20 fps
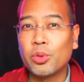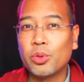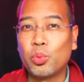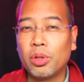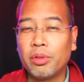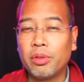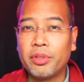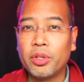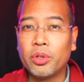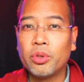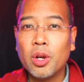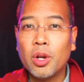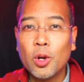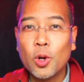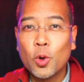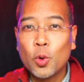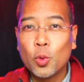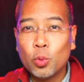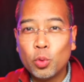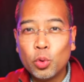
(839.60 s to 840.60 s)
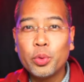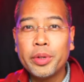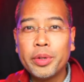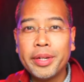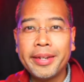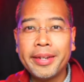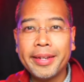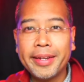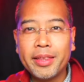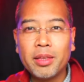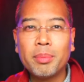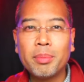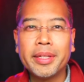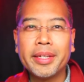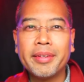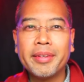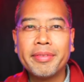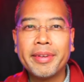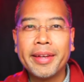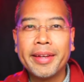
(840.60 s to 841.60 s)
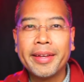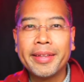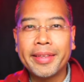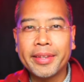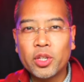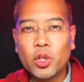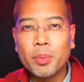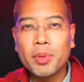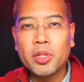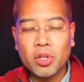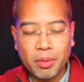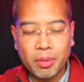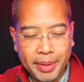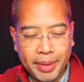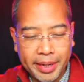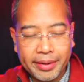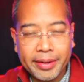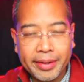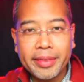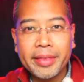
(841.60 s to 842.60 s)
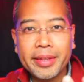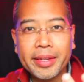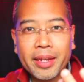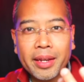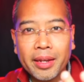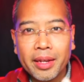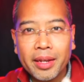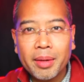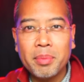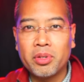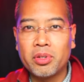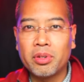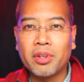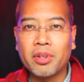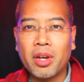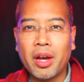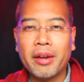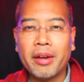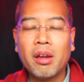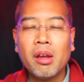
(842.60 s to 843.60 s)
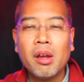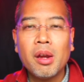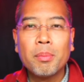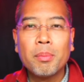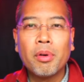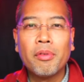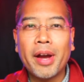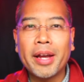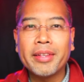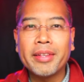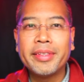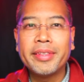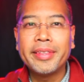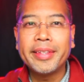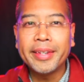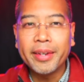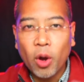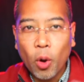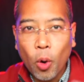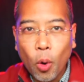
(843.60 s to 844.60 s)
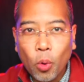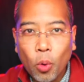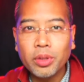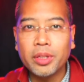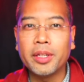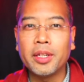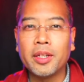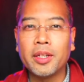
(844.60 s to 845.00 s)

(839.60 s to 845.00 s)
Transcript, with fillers: worldview, rooted in the belief that humans are made in the image of God, provides the only